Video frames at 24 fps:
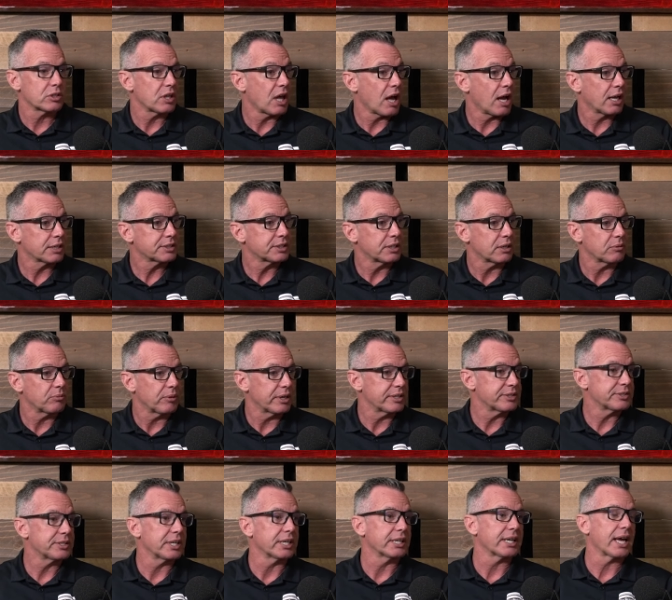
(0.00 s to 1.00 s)
lost on
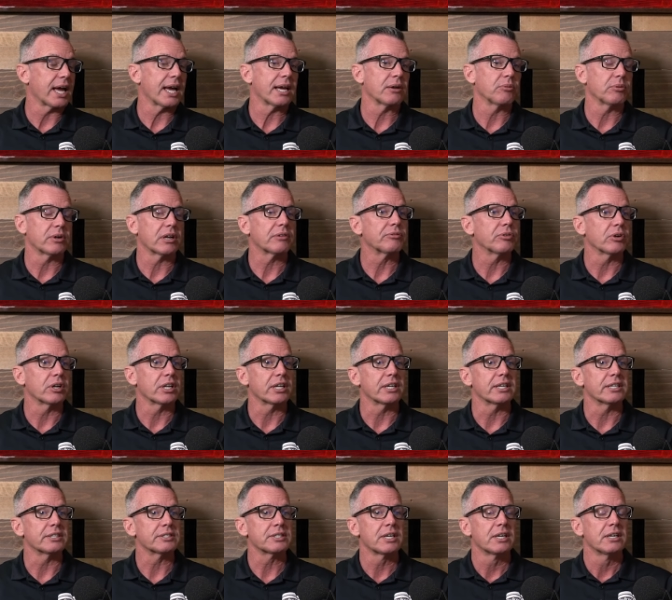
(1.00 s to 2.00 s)
Wednesday night, whatever it
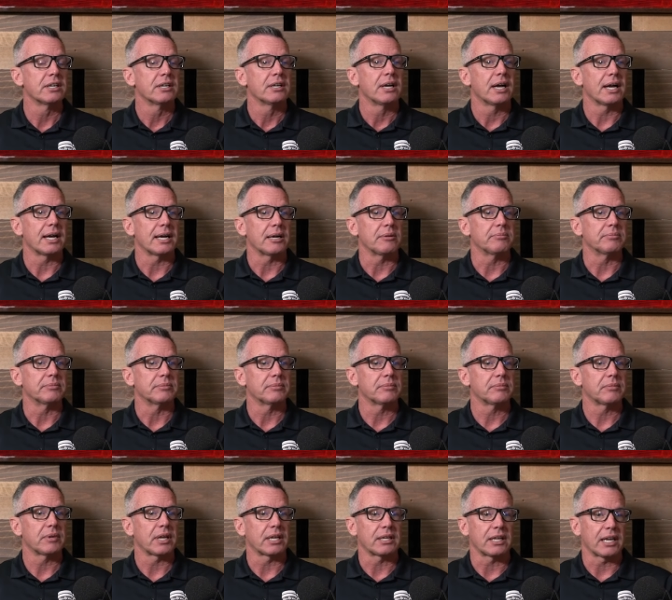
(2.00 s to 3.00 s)
is, um,
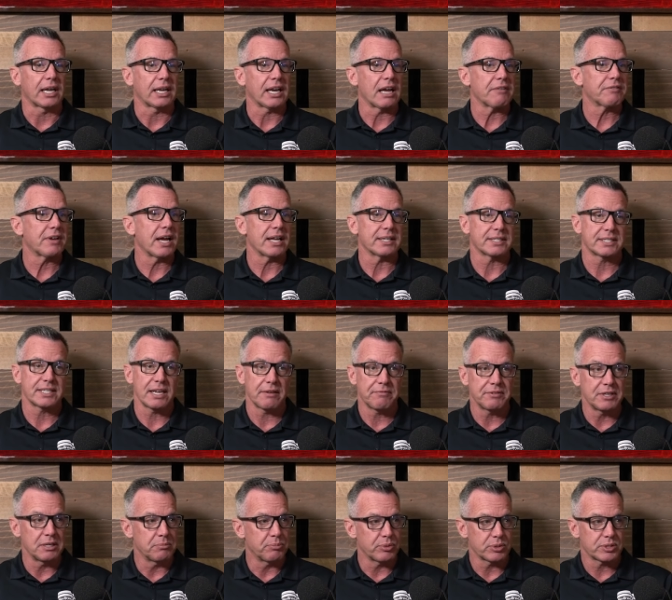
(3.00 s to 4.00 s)
and and I've got
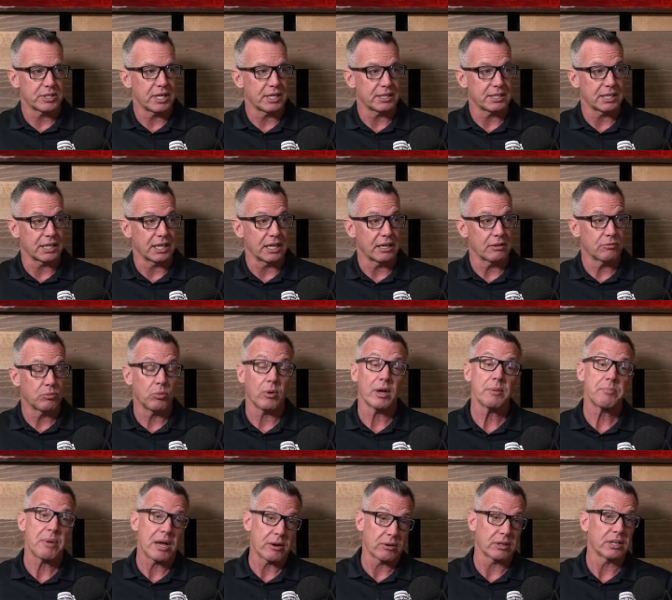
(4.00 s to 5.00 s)
seventy percent to give. Well, I
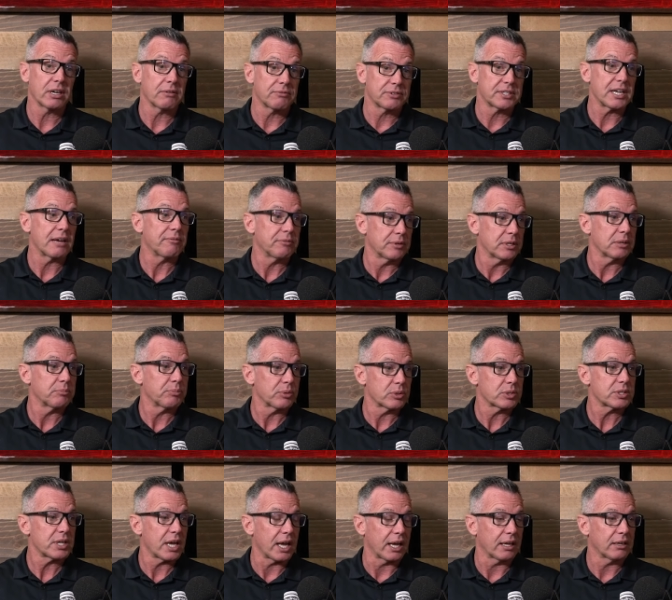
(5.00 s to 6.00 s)
better give seventy
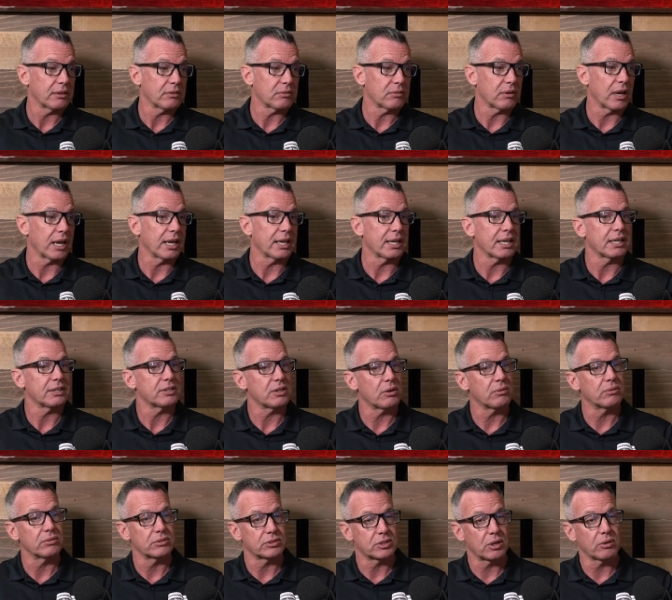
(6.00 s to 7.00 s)
percent, right?
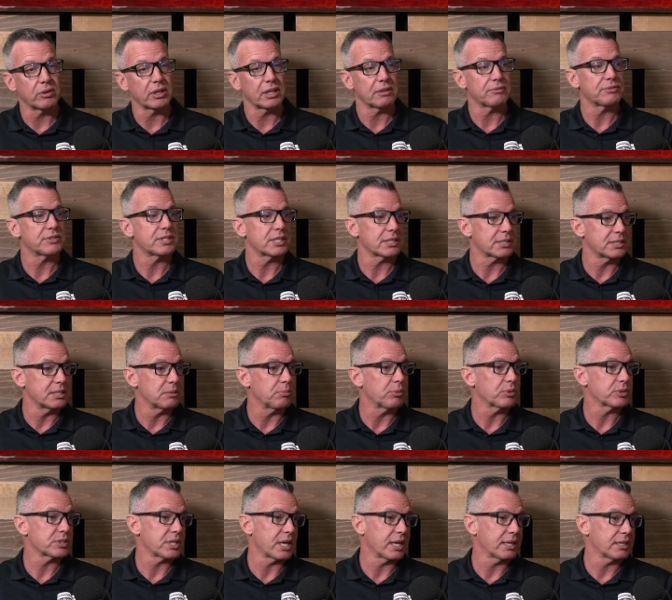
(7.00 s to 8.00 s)
Don't don't give sixty
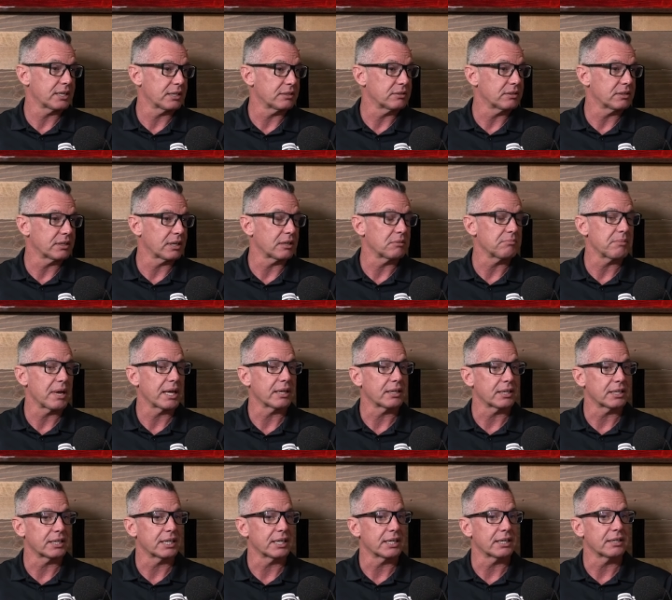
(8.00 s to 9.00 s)
percent and and mail
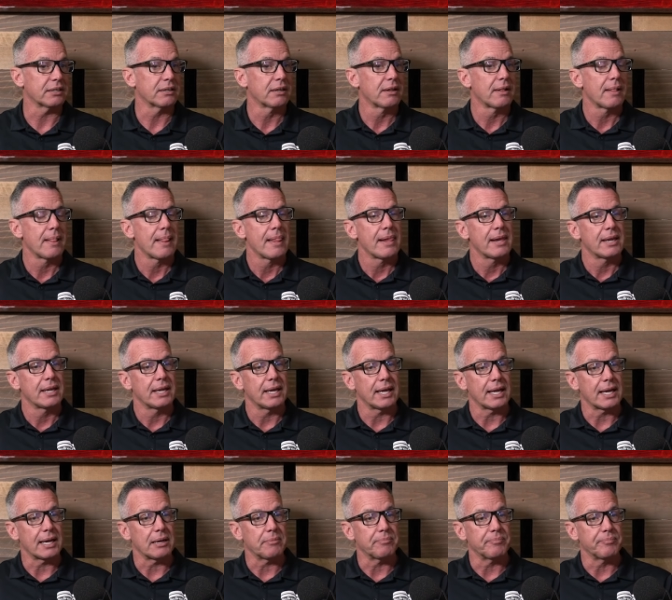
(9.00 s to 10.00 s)
it in.
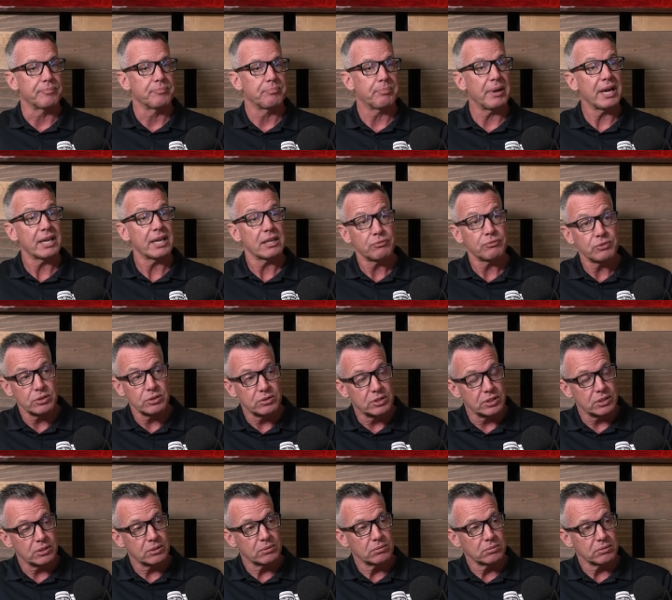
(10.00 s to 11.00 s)
Um, but if you
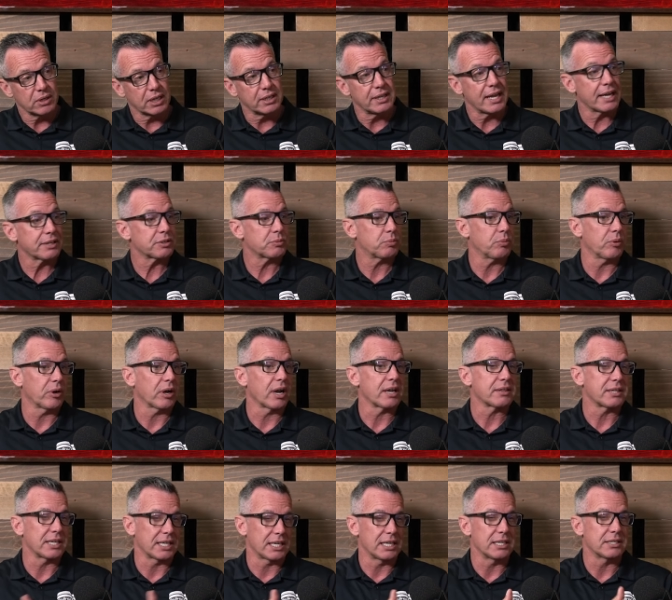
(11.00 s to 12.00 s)
do, and that's where I
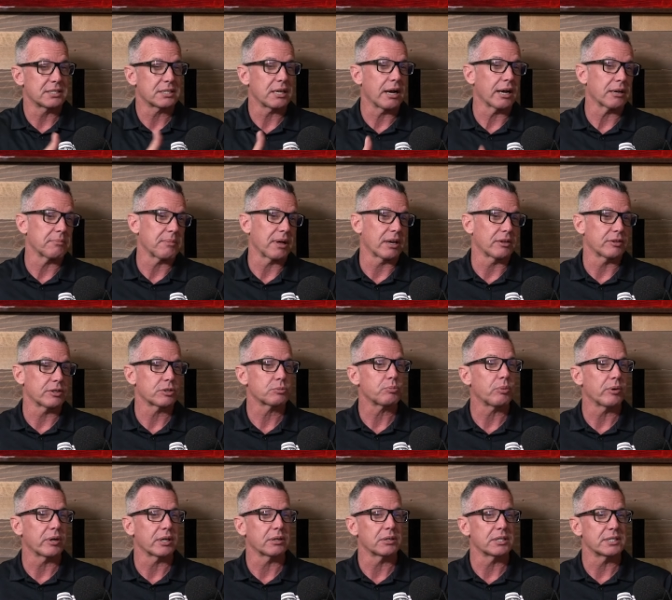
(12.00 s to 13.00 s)
think he's talking about at this
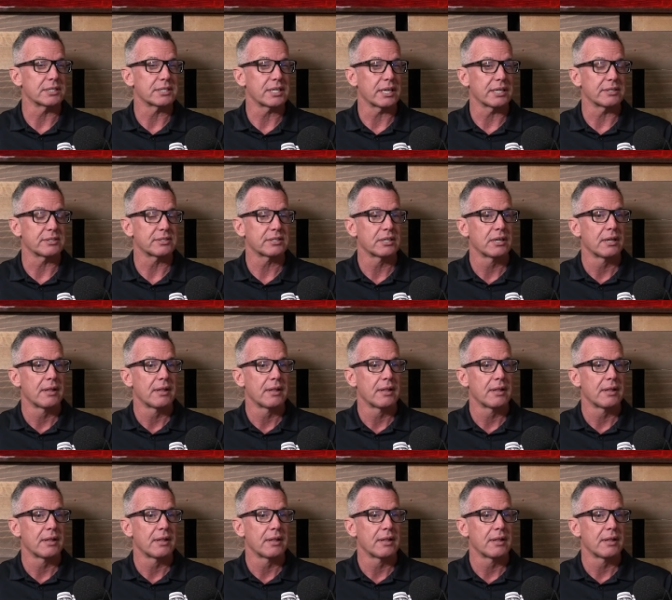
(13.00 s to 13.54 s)
point, he says,